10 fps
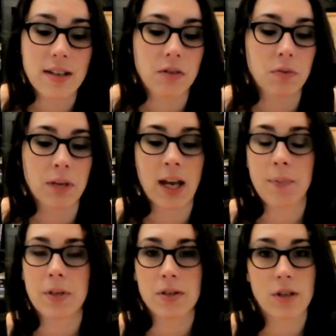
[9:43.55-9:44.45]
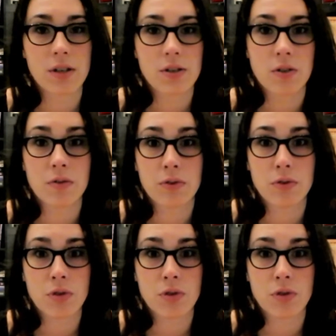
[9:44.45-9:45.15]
I will be happy to talk to you. If you do